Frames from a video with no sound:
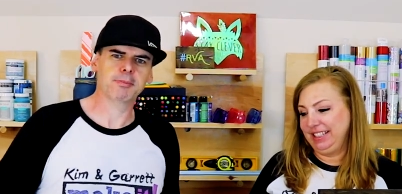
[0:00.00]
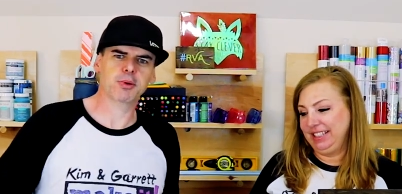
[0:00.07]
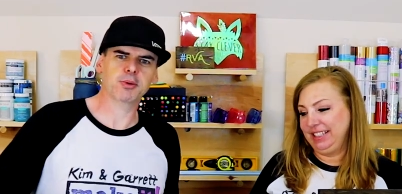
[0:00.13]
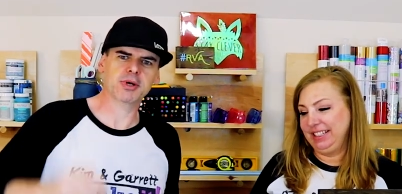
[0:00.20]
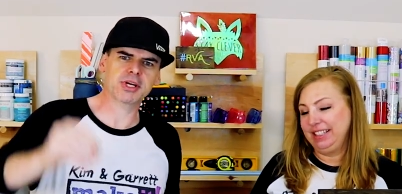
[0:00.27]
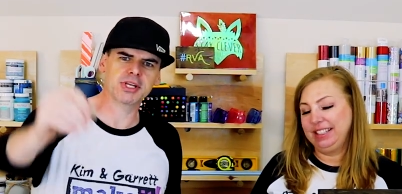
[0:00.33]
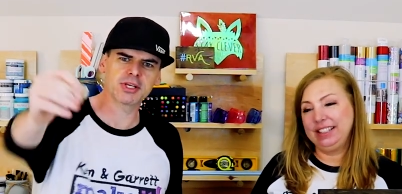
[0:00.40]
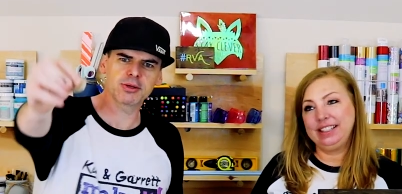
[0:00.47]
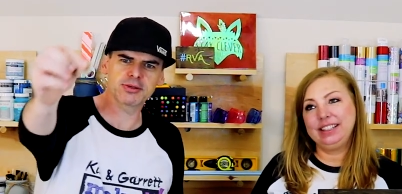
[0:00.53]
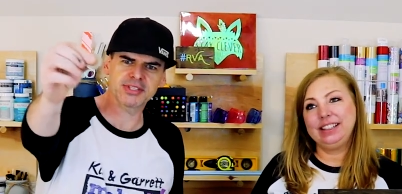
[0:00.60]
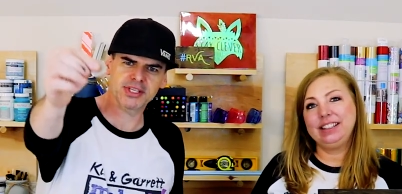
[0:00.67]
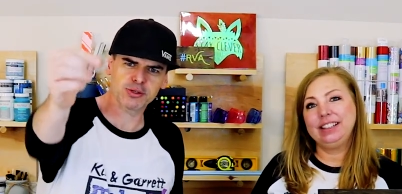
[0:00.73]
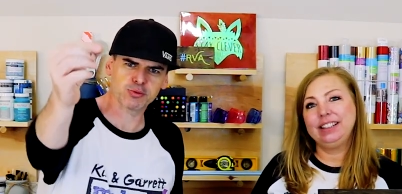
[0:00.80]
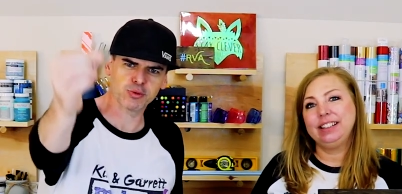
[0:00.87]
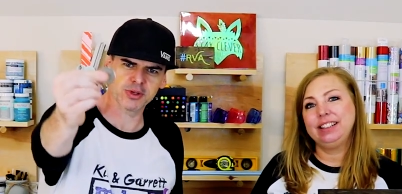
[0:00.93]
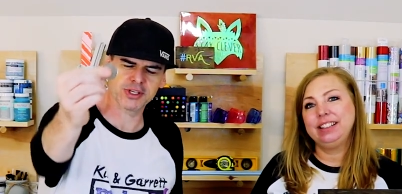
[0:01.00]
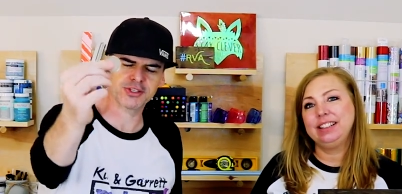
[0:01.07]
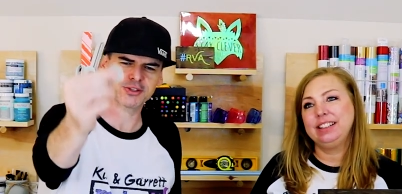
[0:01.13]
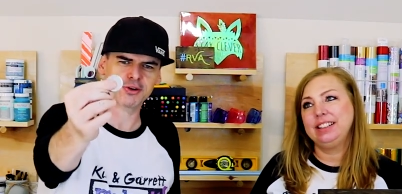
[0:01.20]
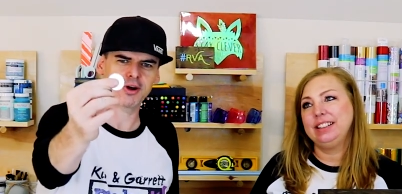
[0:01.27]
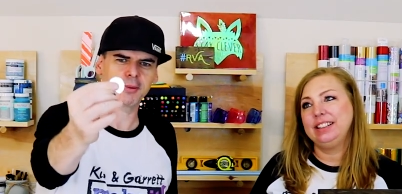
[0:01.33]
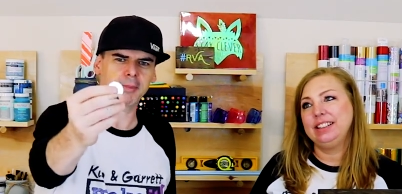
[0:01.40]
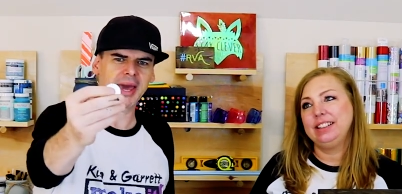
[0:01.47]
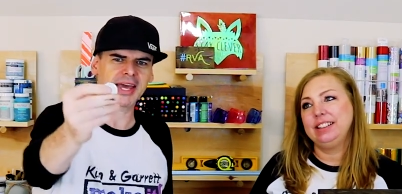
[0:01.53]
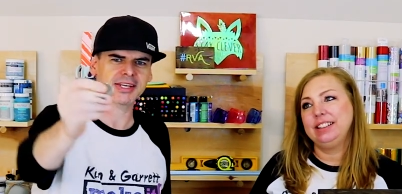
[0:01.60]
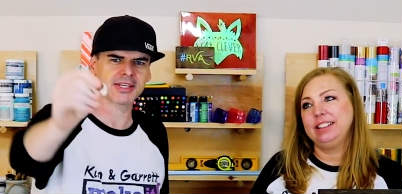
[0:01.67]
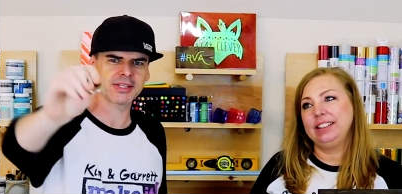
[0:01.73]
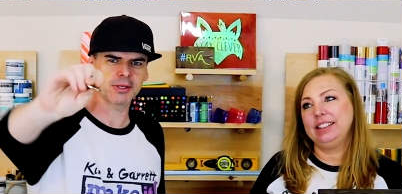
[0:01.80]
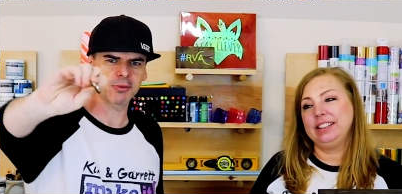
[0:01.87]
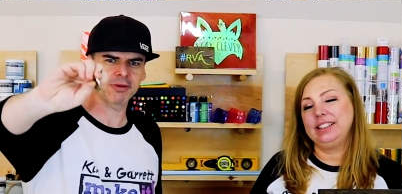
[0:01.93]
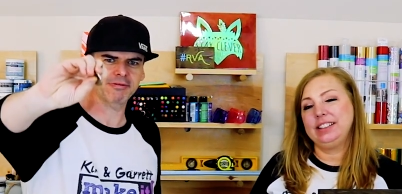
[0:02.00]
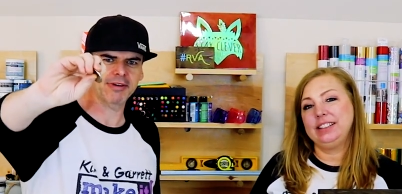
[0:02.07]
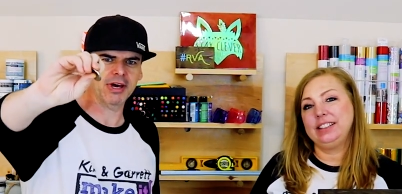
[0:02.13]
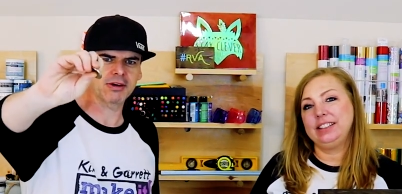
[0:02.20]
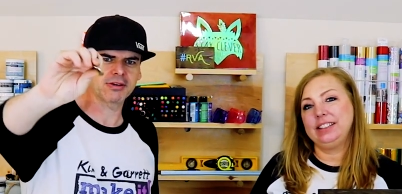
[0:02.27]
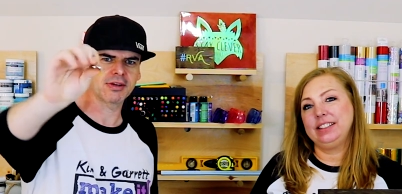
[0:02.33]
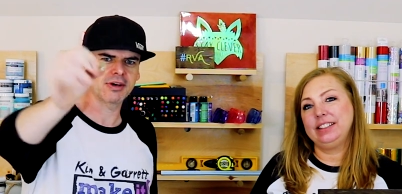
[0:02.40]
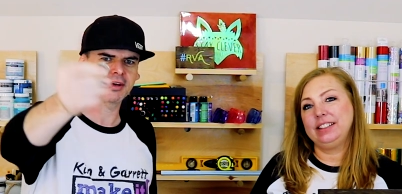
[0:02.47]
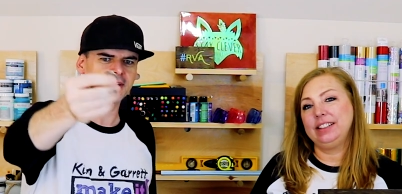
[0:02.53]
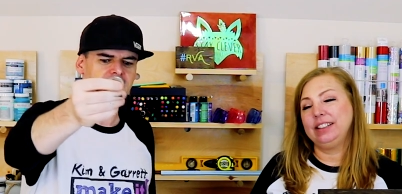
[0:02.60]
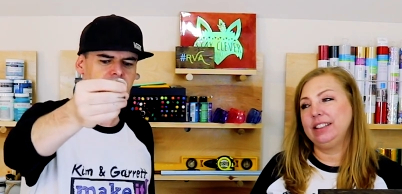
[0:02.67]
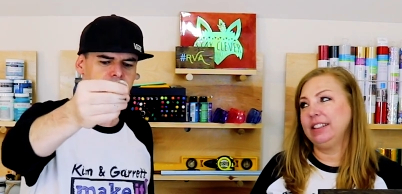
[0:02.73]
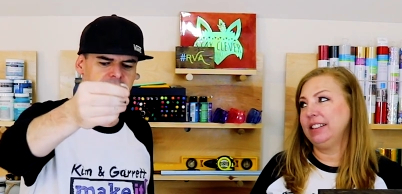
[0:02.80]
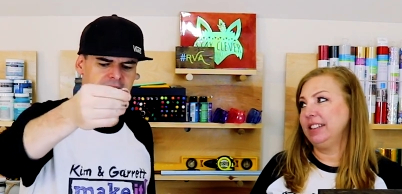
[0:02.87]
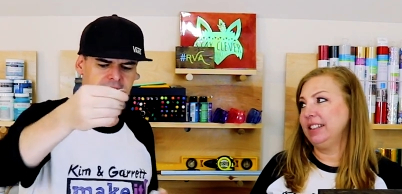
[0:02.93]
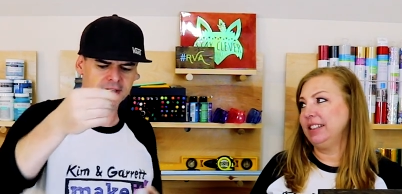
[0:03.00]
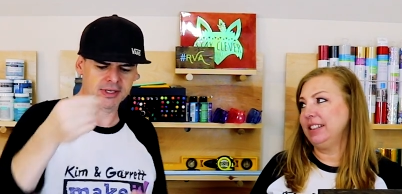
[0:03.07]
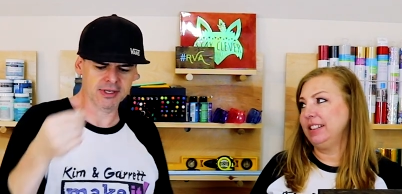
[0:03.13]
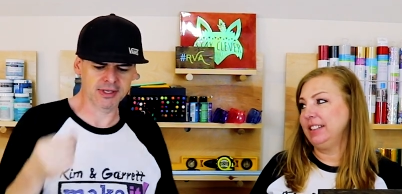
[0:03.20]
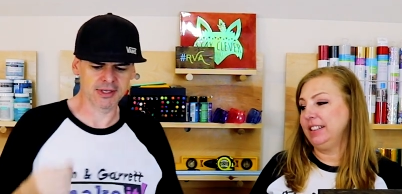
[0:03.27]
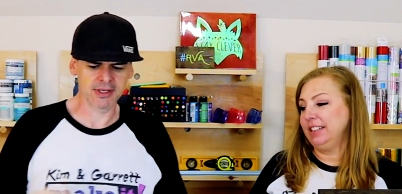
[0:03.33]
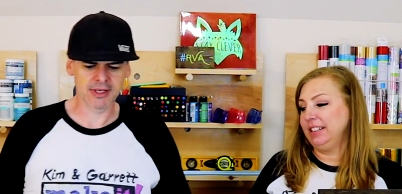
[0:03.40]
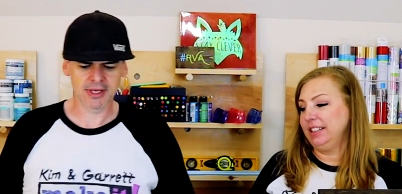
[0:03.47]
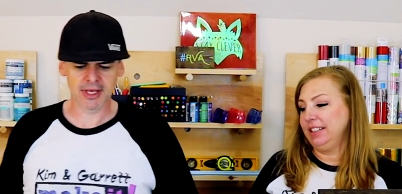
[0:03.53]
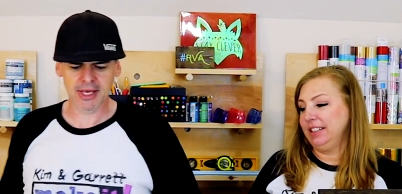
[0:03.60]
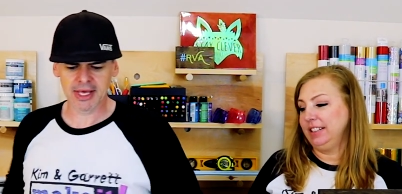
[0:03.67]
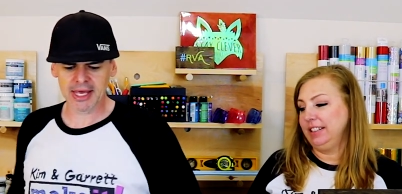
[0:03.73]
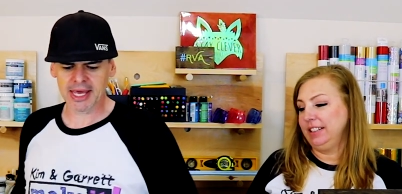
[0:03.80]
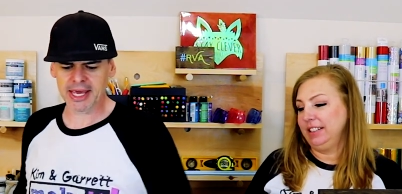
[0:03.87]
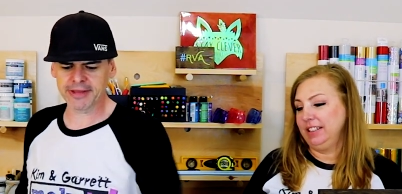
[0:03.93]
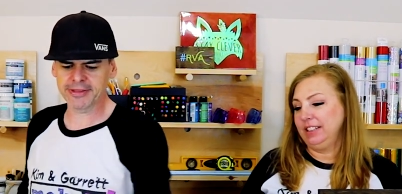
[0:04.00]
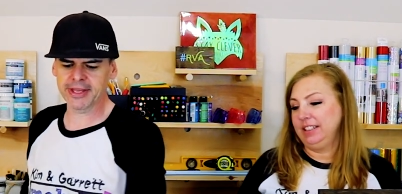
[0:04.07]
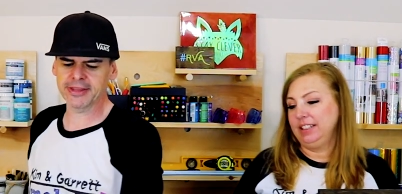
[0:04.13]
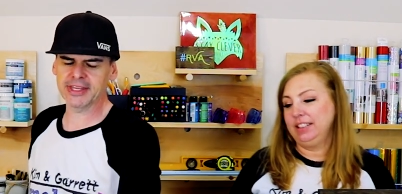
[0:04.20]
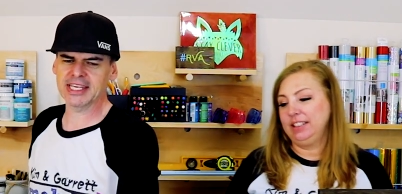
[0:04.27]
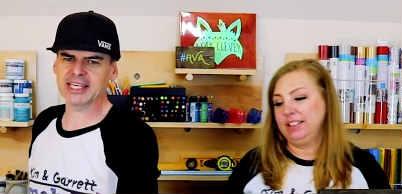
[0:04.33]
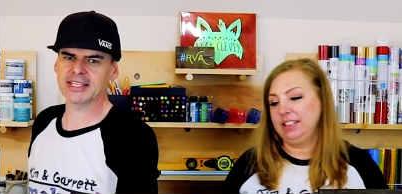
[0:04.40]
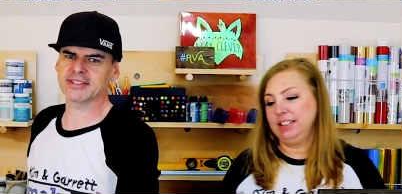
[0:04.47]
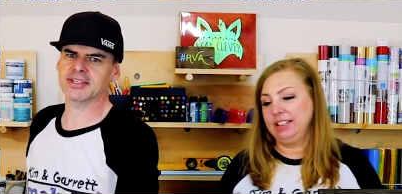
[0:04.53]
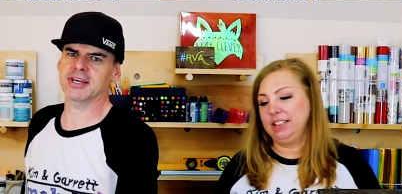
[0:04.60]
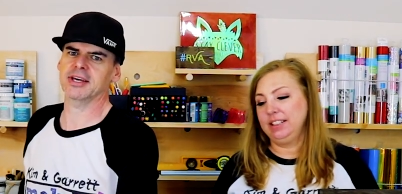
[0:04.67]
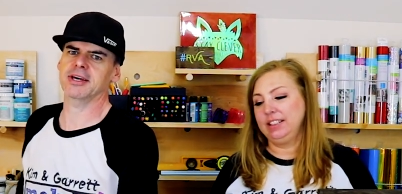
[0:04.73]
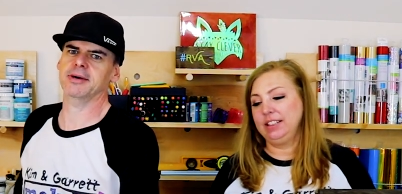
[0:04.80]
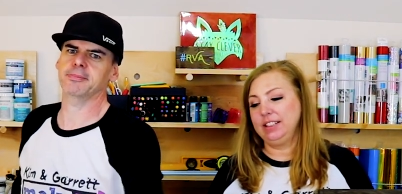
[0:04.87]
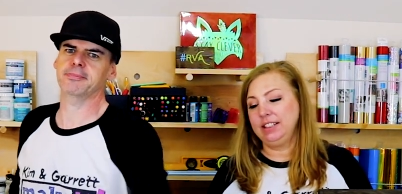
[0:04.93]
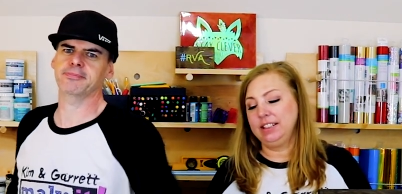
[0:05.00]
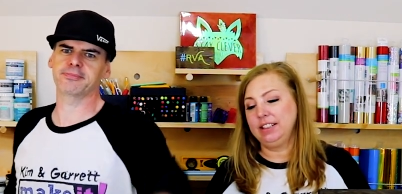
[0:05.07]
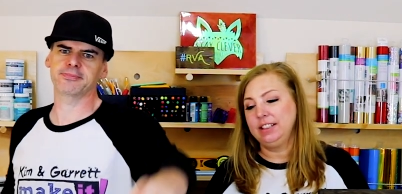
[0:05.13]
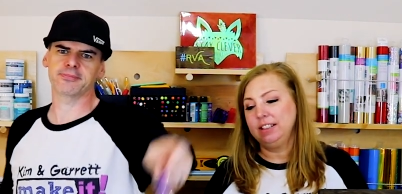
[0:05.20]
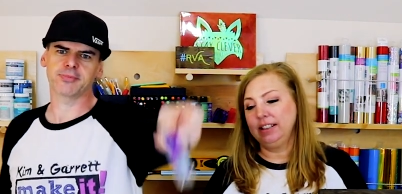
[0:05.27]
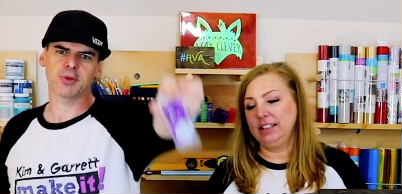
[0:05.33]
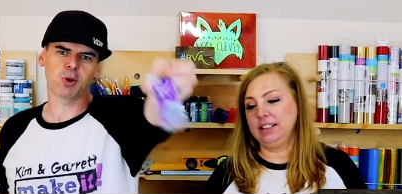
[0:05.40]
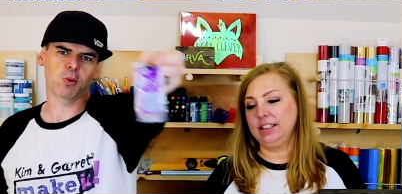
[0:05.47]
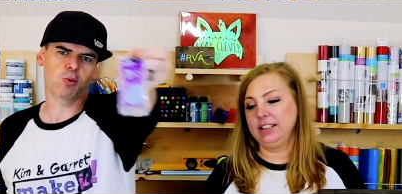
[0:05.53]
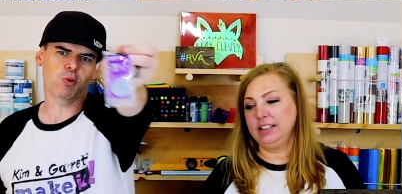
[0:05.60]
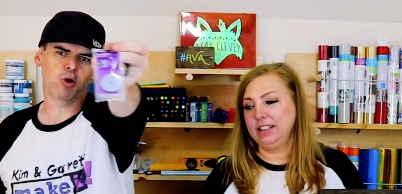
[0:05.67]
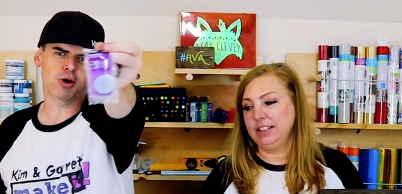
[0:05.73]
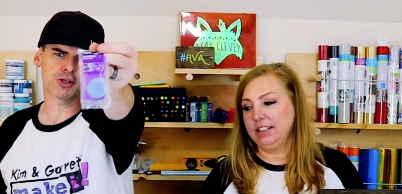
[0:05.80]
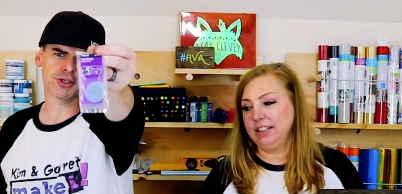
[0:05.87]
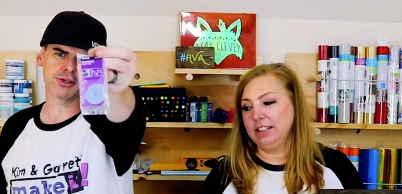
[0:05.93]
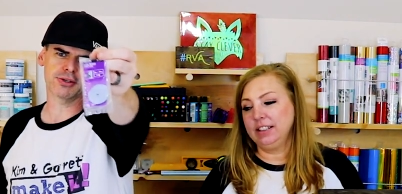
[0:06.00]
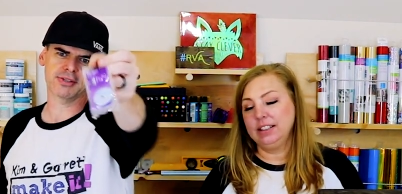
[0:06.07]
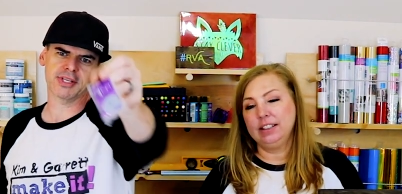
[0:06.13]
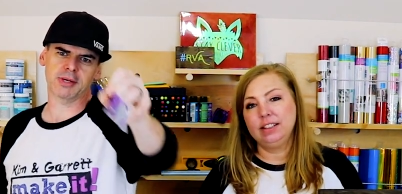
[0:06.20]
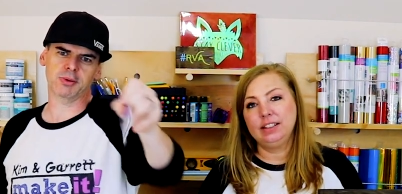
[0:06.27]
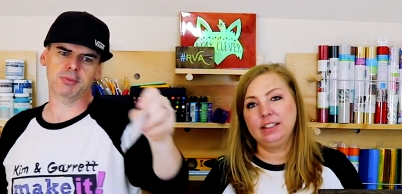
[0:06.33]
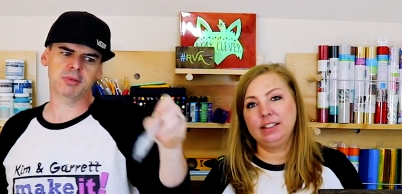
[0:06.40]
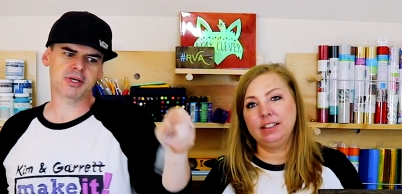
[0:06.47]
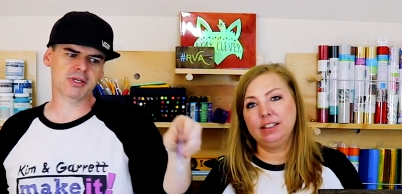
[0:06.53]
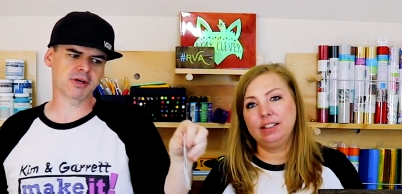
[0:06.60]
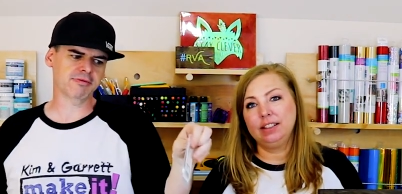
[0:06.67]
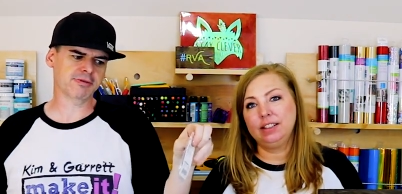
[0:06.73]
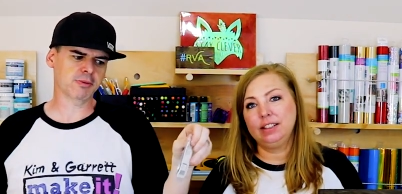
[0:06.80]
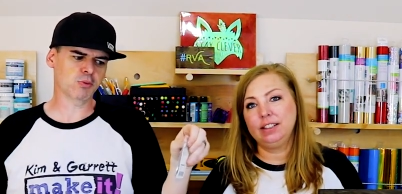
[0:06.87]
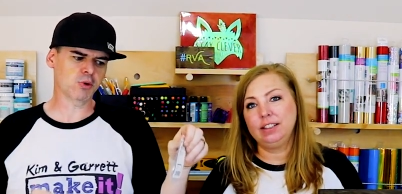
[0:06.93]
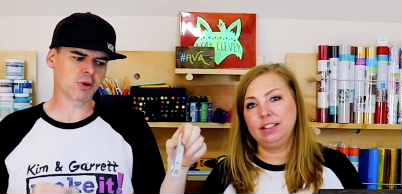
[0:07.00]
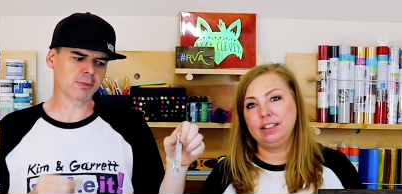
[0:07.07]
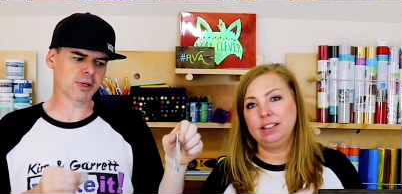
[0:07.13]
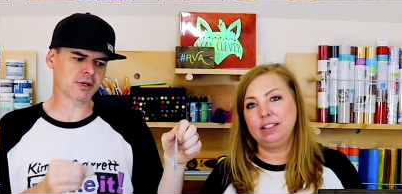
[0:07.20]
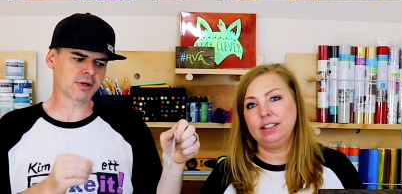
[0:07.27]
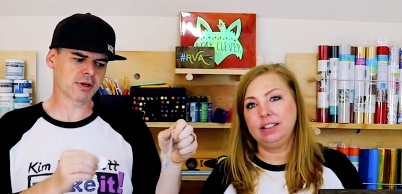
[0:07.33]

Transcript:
Speaker 1: But we're going to use this really strong magnet that we found on Amazon. And then these um, washers that we picked up from Walmart.